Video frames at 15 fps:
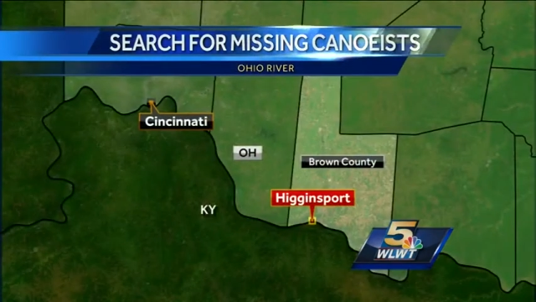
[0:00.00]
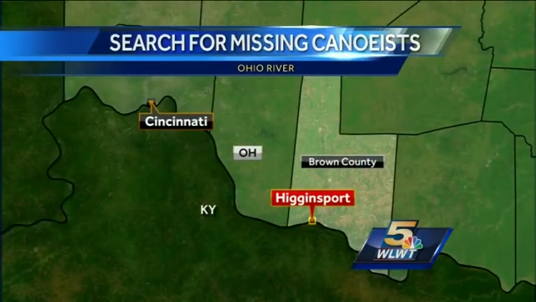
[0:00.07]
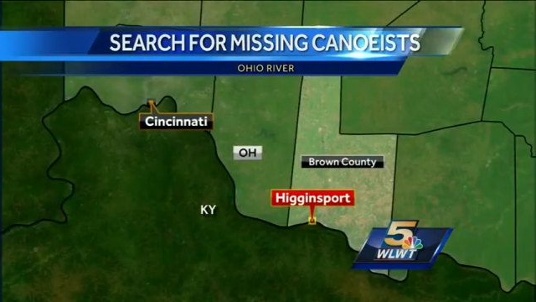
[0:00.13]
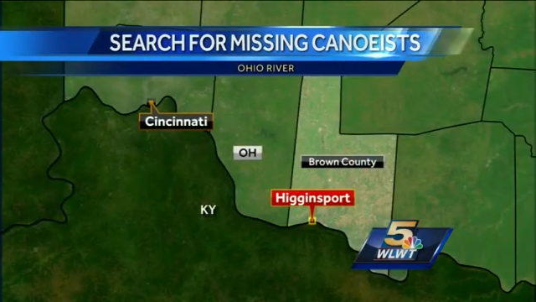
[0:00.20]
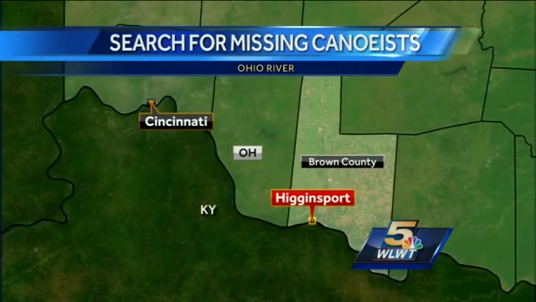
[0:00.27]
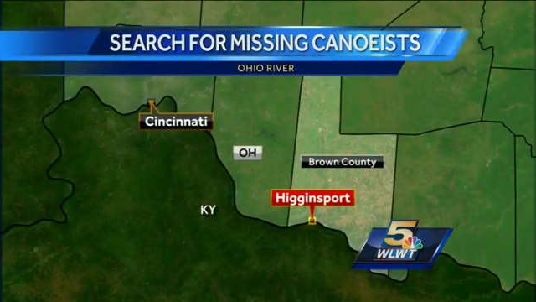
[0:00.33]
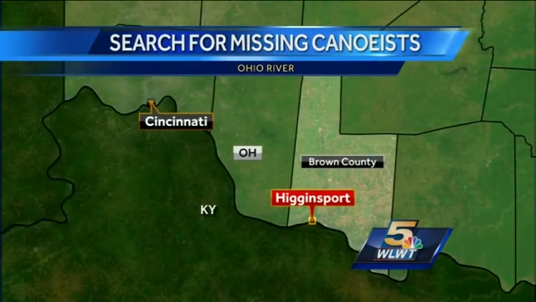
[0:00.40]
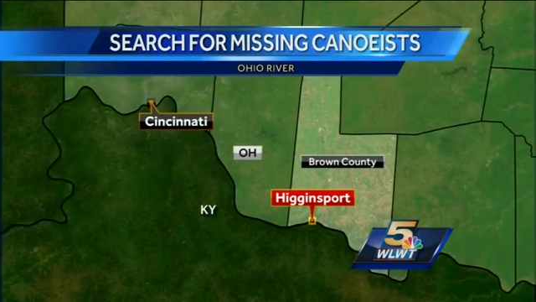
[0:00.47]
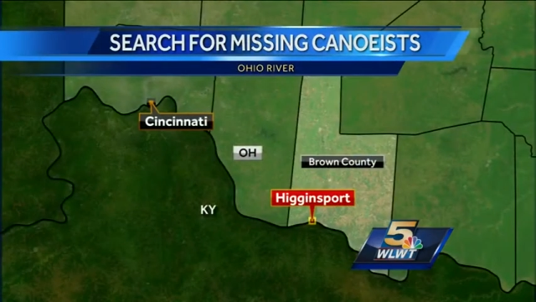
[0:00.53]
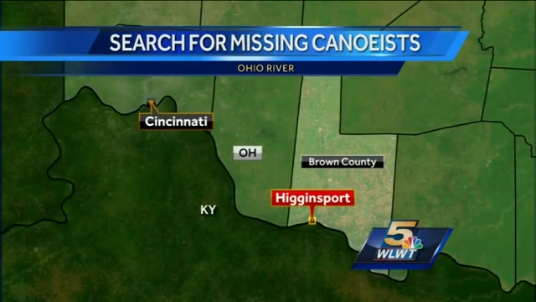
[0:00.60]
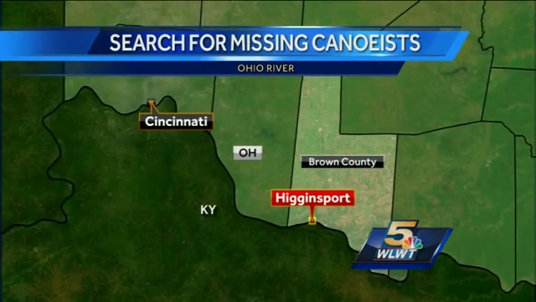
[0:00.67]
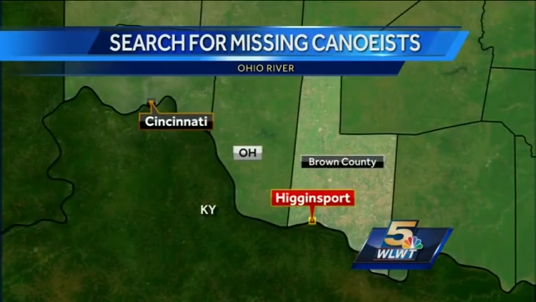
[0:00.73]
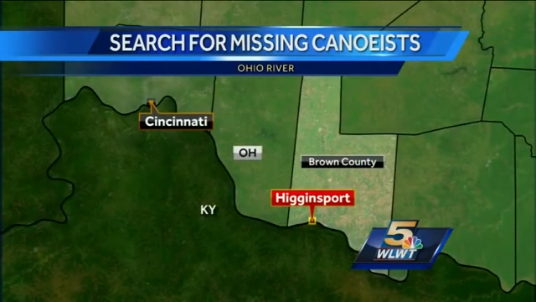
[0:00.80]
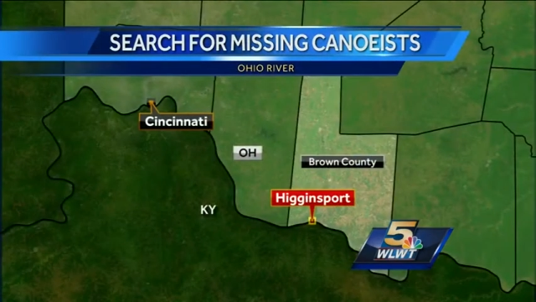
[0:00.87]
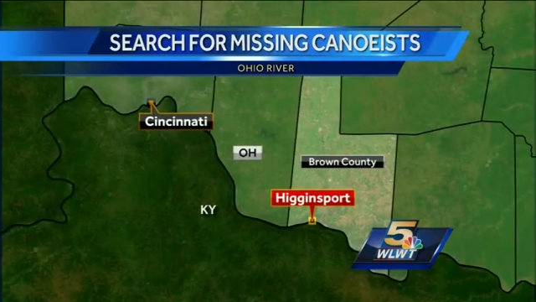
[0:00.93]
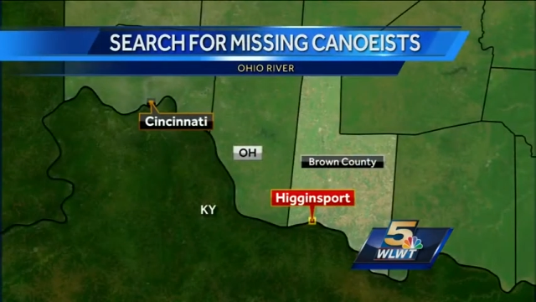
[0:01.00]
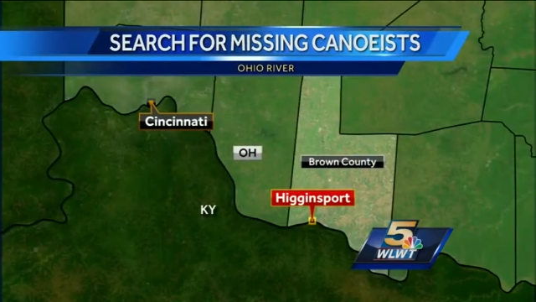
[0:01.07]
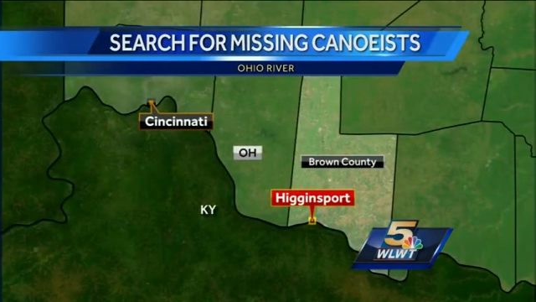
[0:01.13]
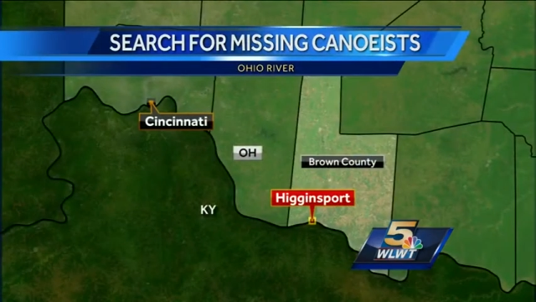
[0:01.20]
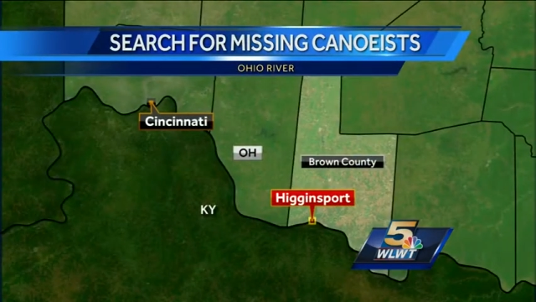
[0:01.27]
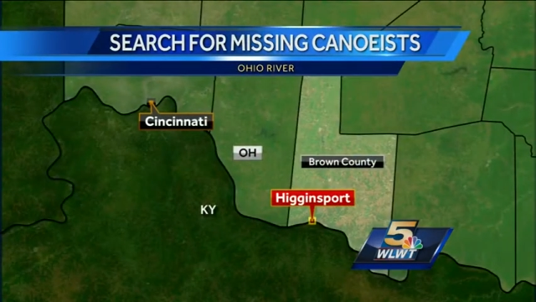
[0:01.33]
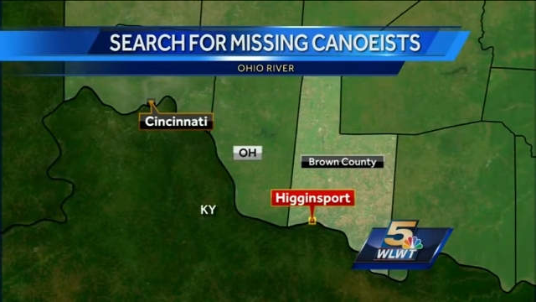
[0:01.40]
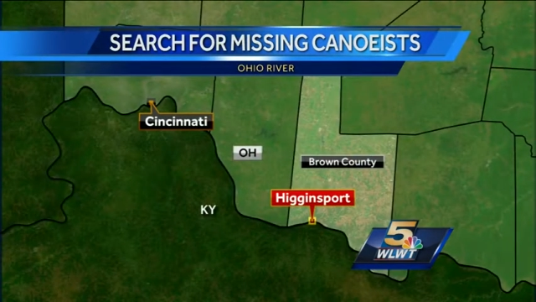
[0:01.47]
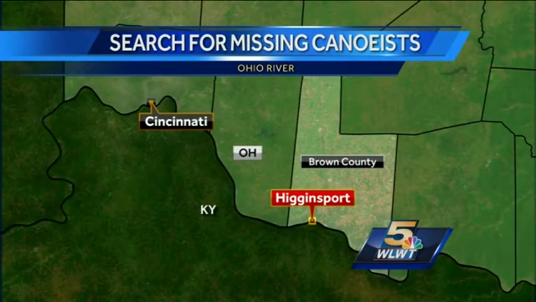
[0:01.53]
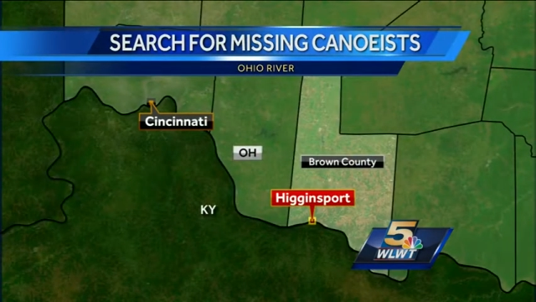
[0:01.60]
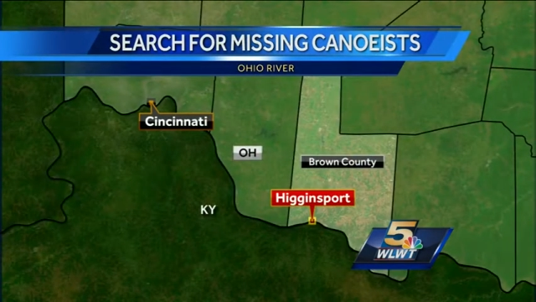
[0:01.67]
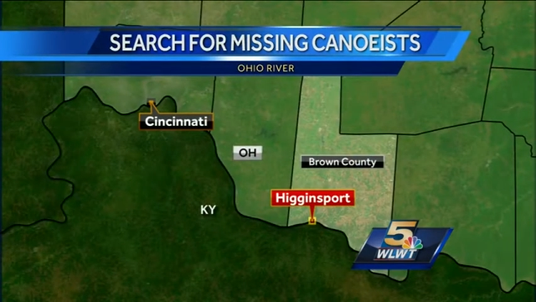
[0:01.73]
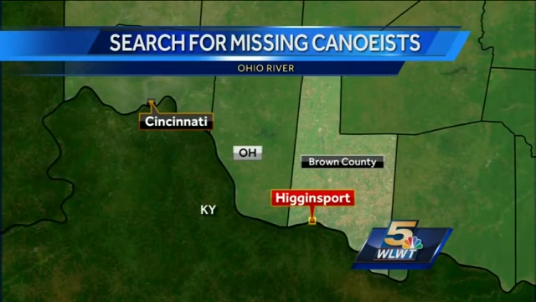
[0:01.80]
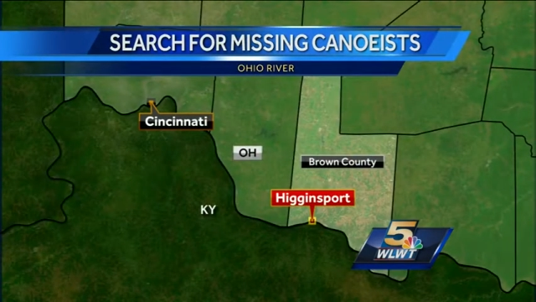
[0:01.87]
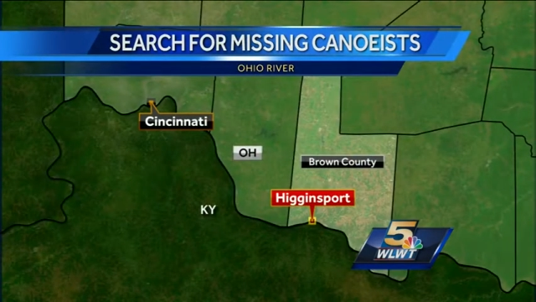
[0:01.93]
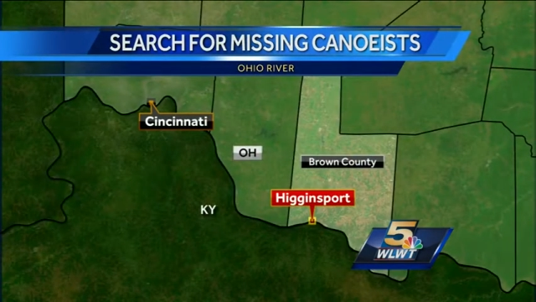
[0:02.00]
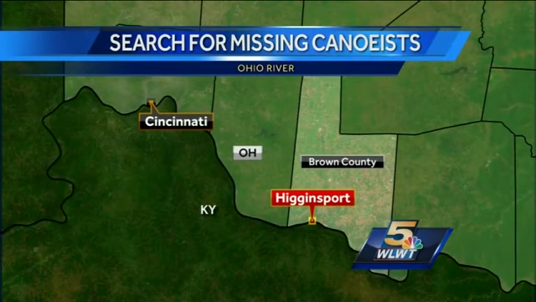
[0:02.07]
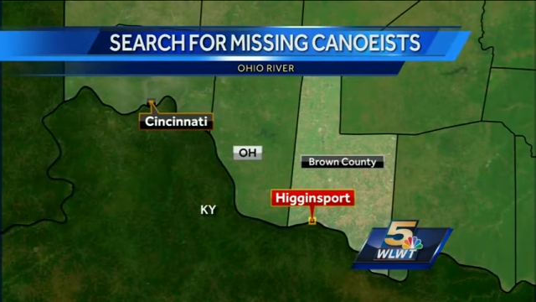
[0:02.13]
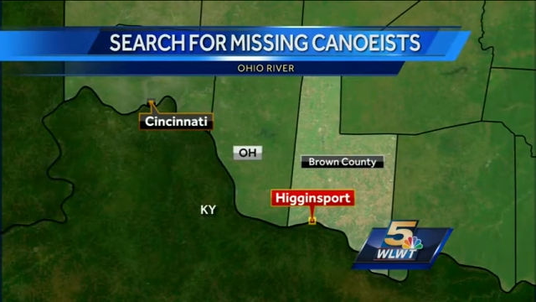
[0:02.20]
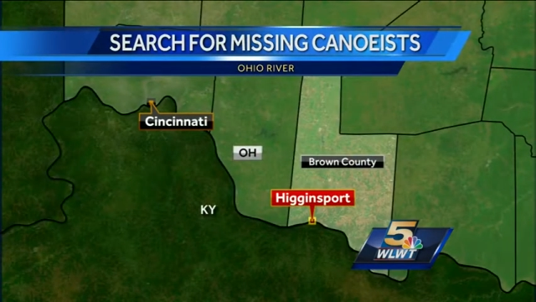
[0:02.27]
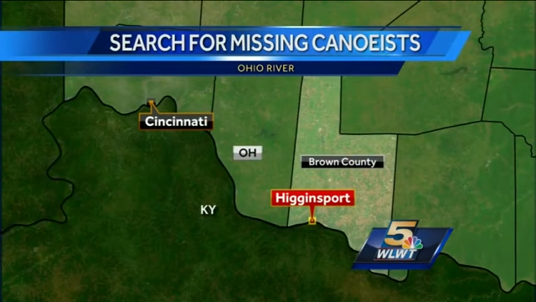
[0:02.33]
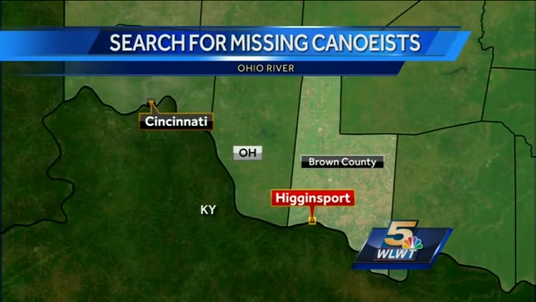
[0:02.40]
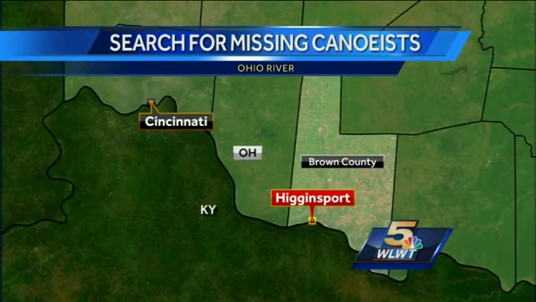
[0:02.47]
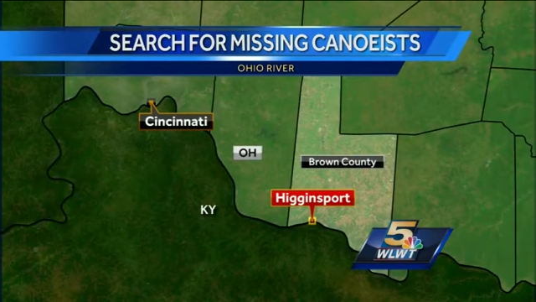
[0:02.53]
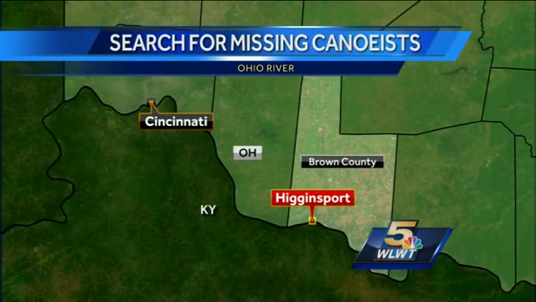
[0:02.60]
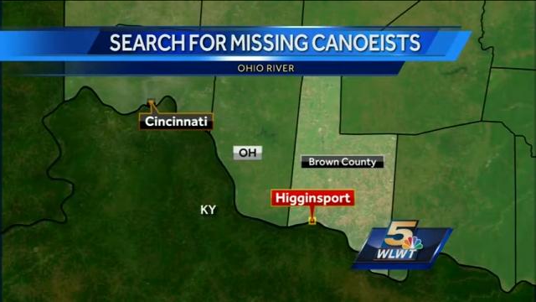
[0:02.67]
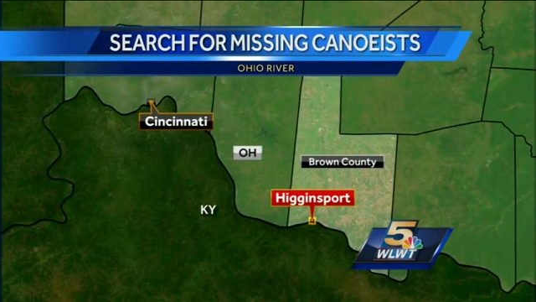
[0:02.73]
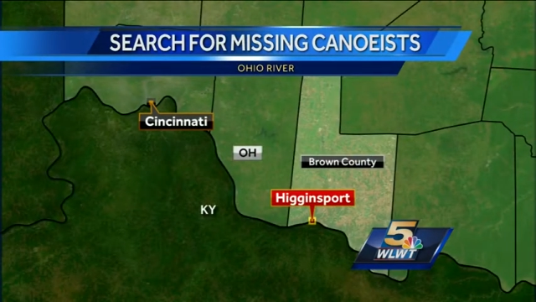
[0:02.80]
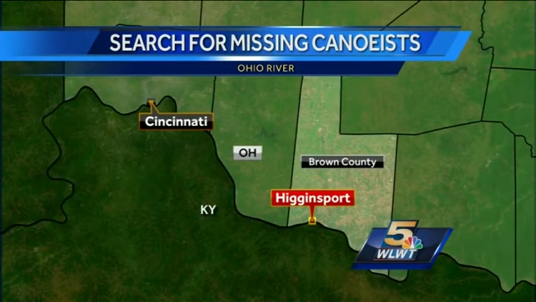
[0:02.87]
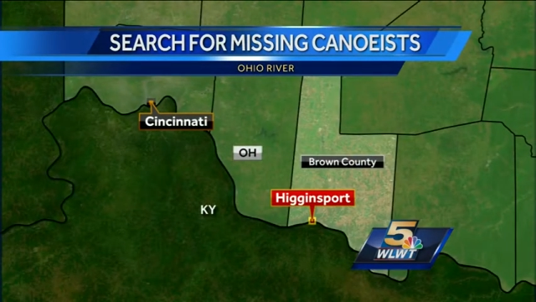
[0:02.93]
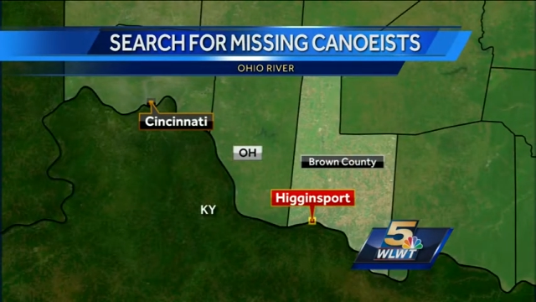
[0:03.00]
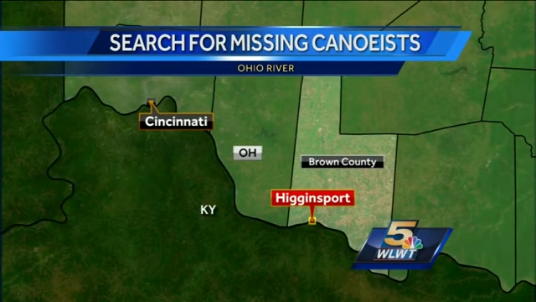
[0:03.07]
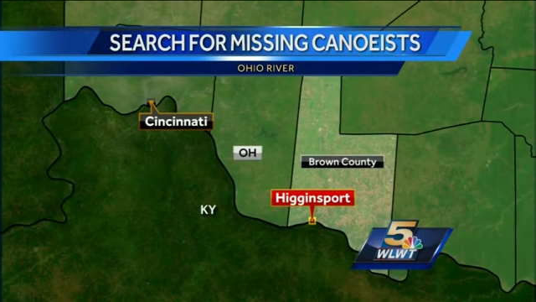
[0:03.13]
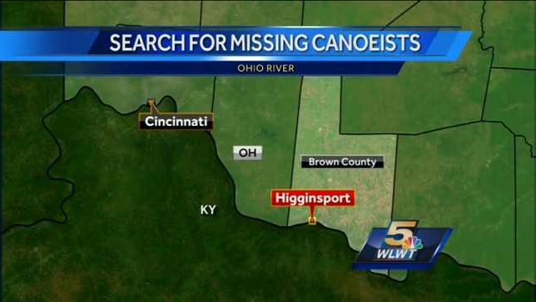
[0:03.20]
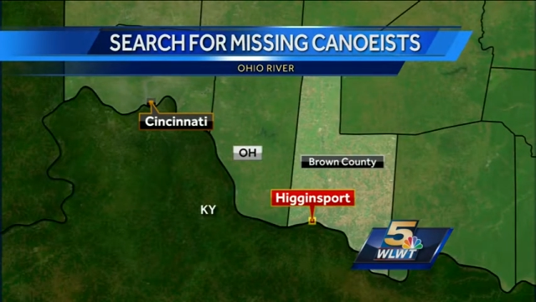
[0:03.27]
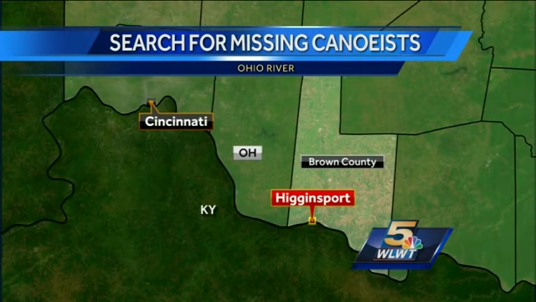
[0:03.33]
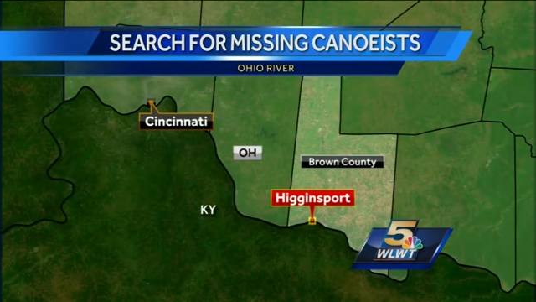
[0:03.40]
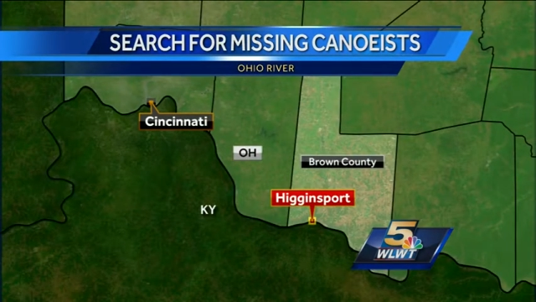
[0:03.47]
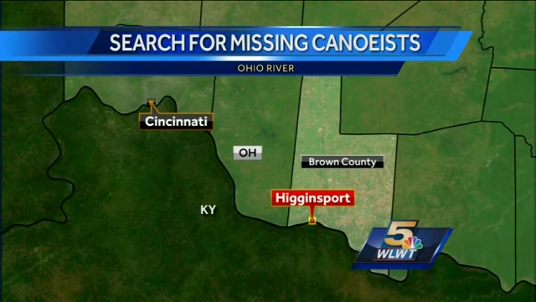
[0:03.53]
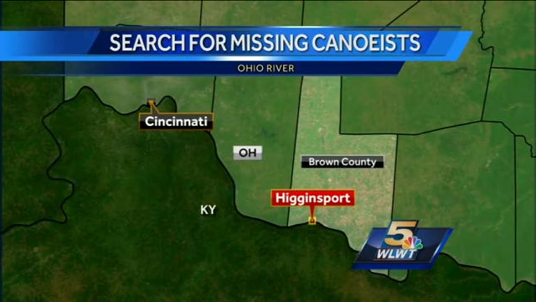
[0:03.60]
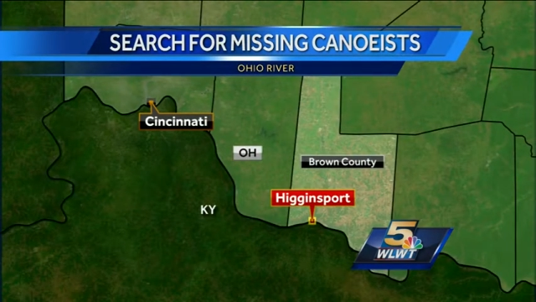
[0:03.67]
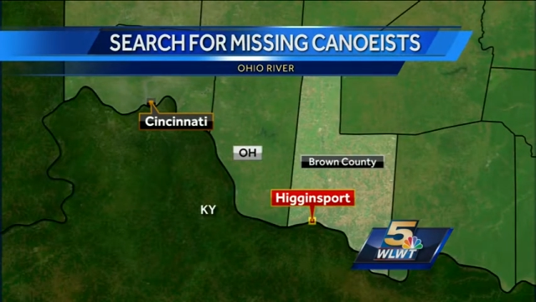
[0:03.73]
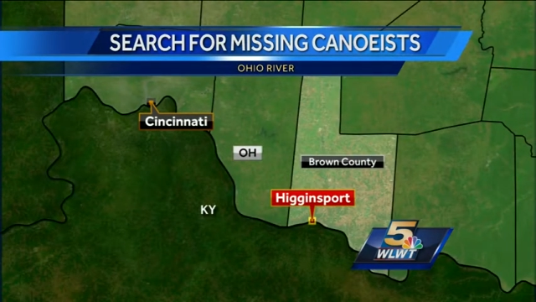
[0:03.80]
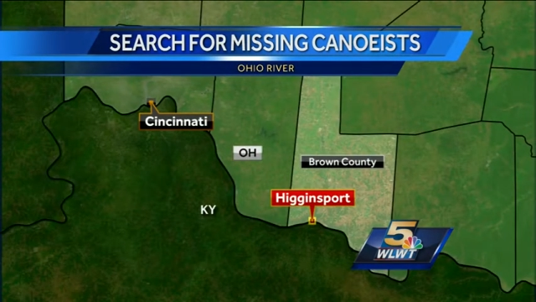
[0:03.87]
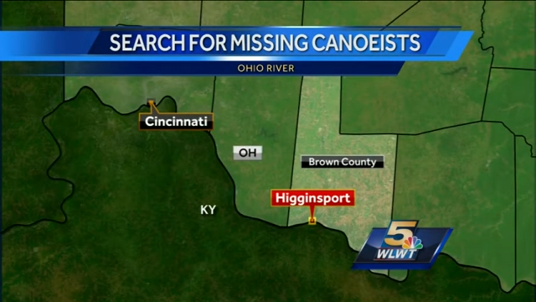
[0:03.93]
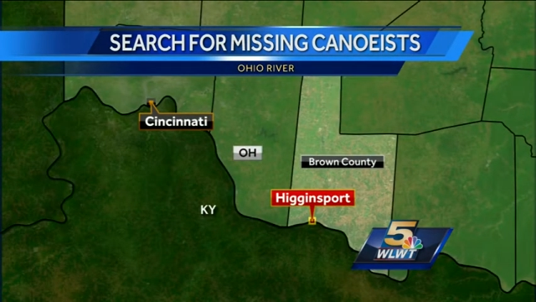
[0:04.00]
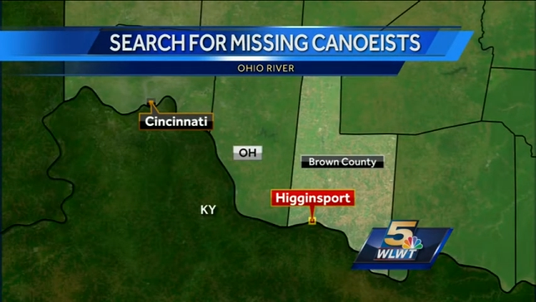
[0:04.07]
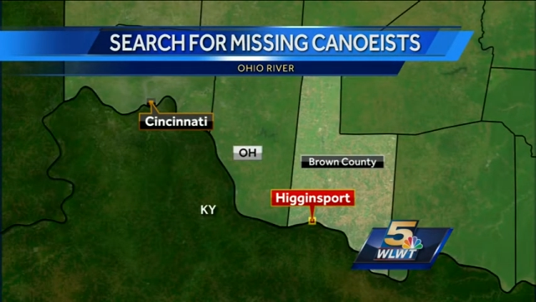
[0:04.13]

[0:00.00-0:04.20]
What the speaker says: (no speaker visible)